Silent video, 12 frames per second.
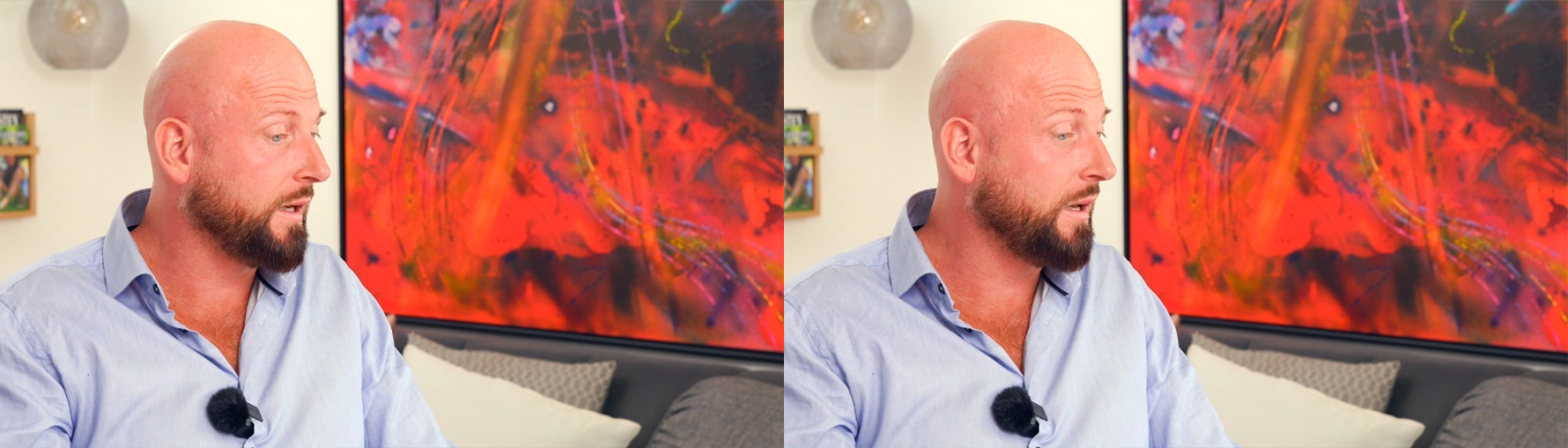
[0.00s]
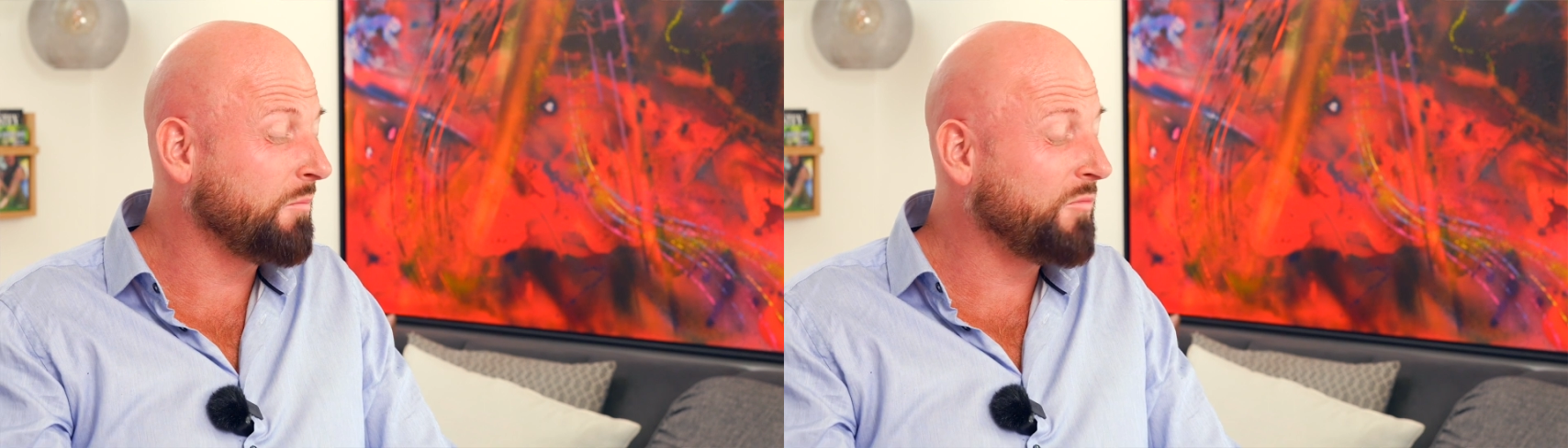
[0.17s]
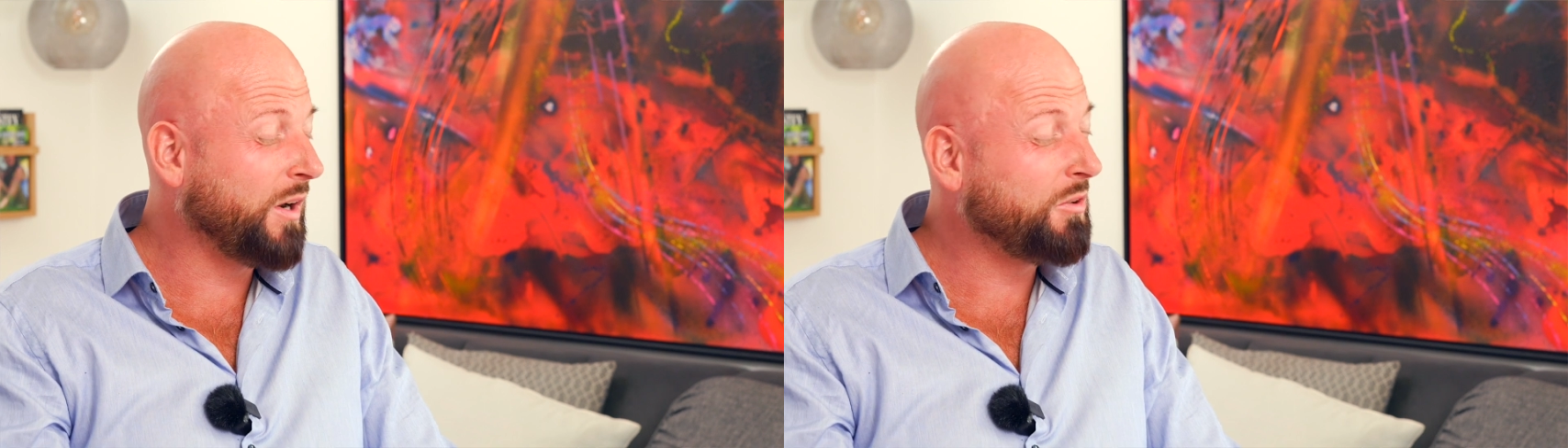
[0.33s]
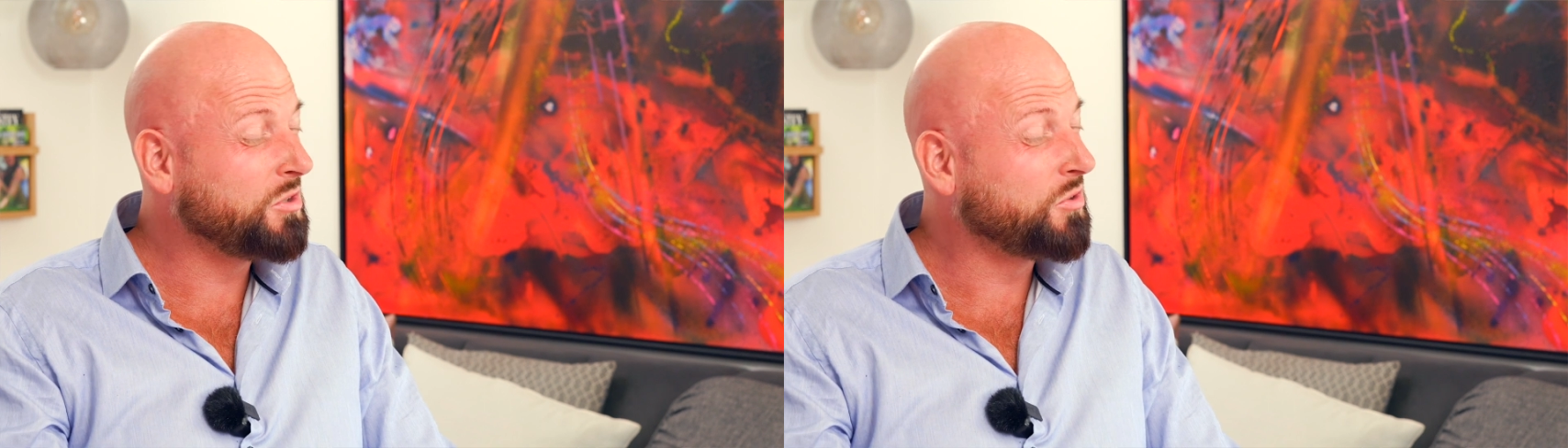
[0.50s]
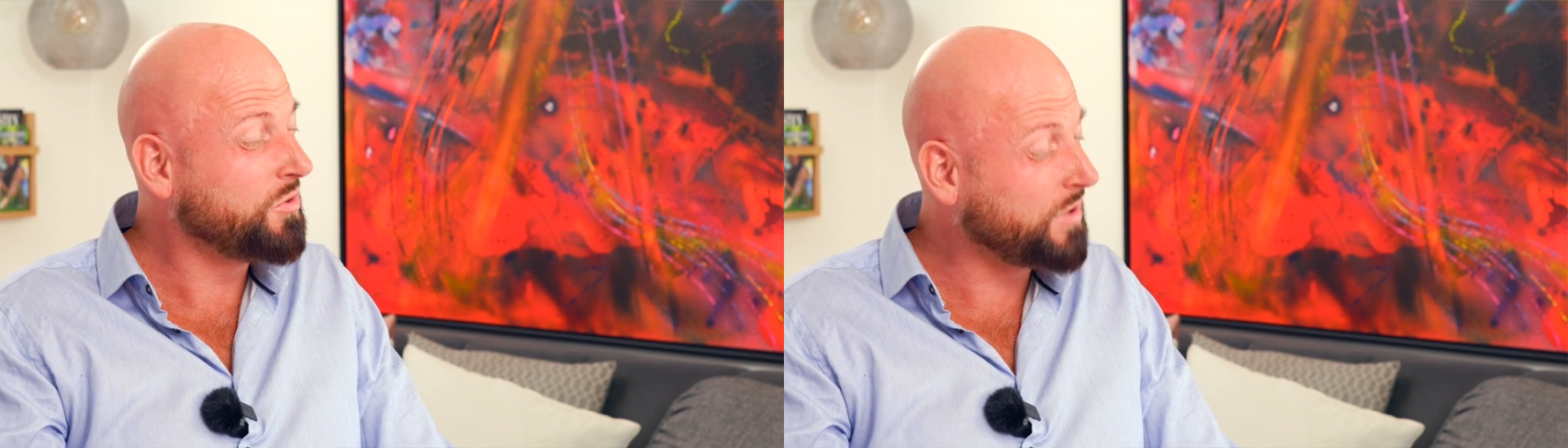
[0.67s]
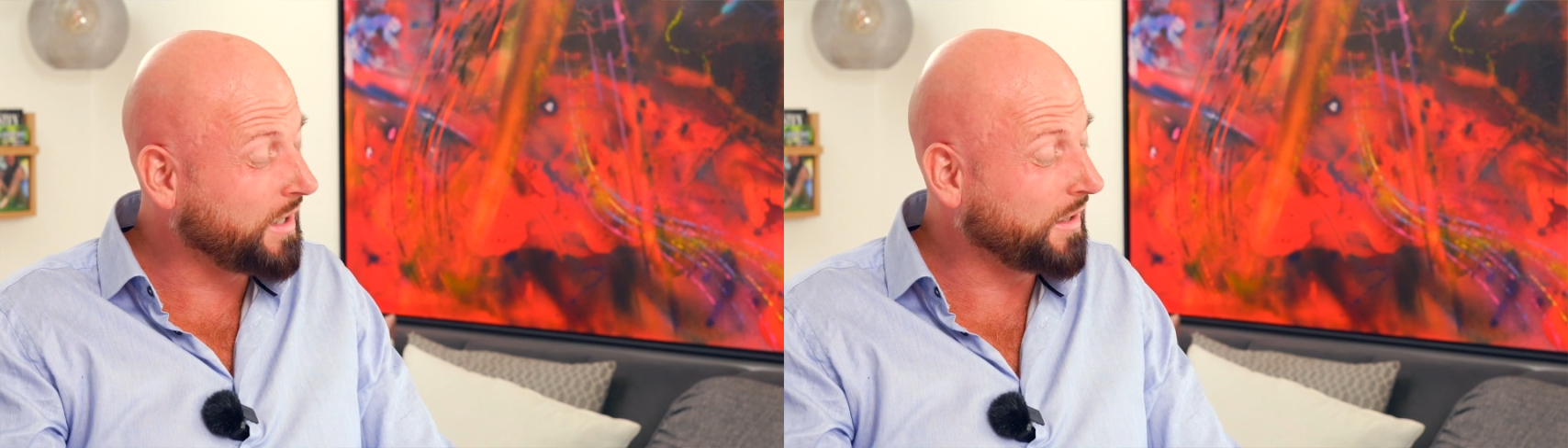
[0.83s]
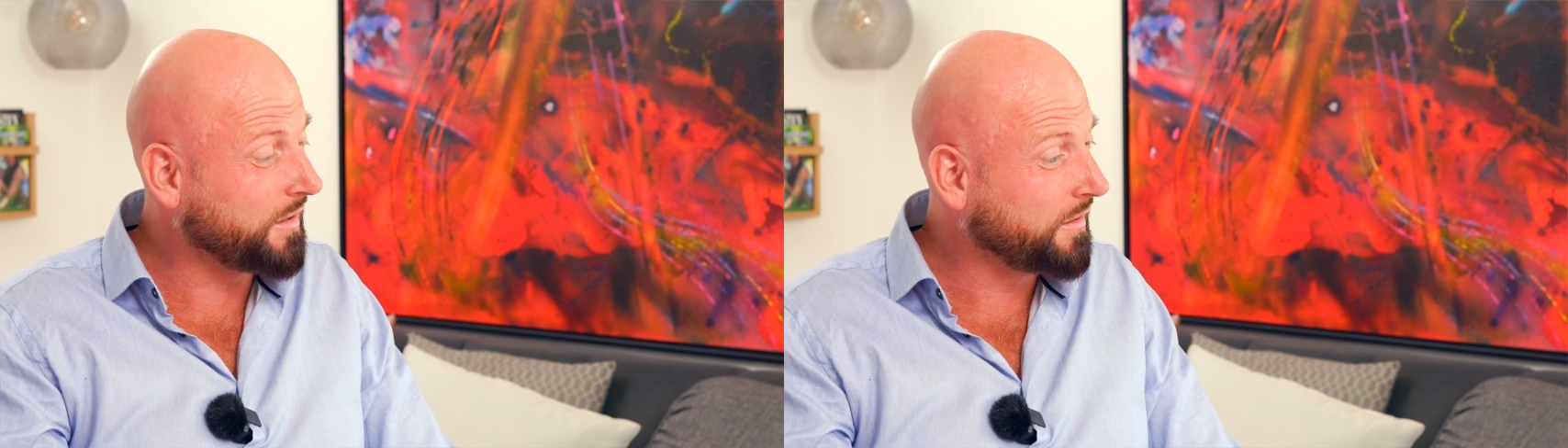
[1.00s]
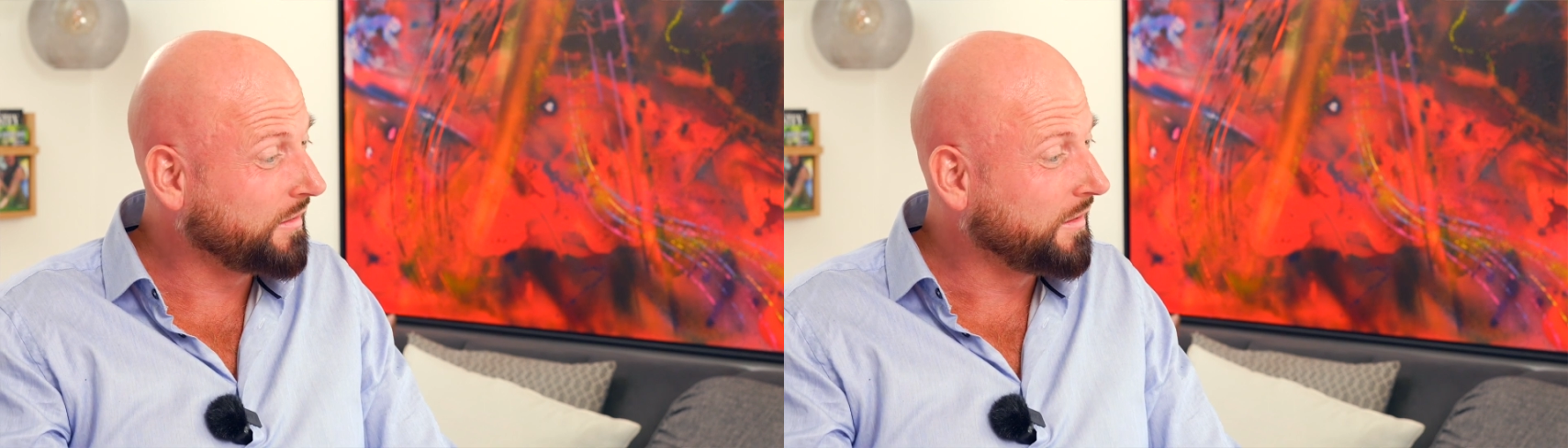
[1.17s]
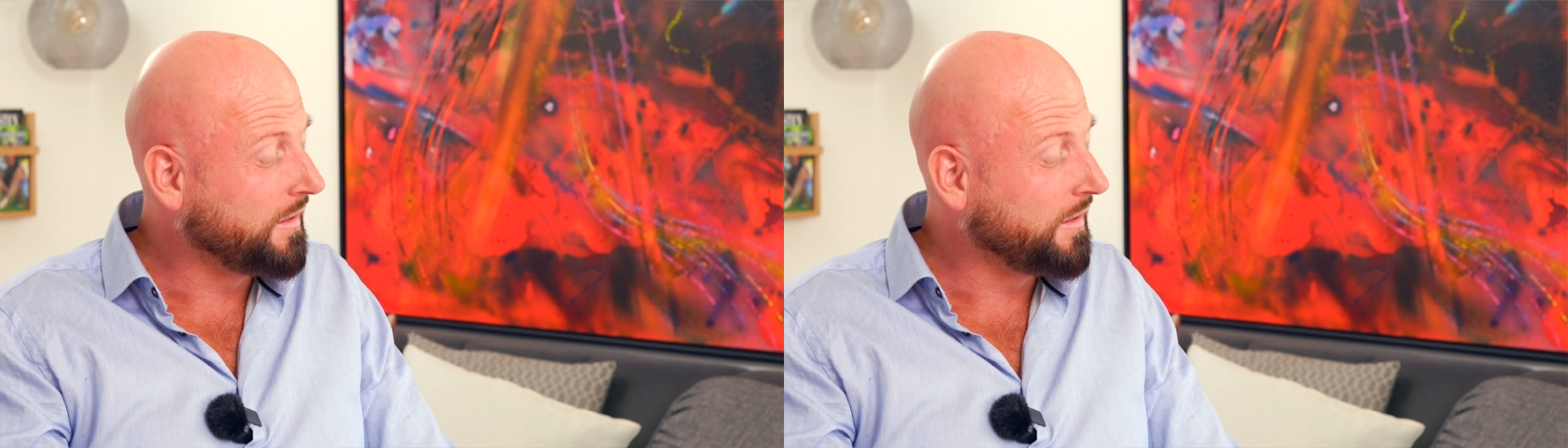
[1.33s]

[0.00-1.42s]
that. I'm very good at it.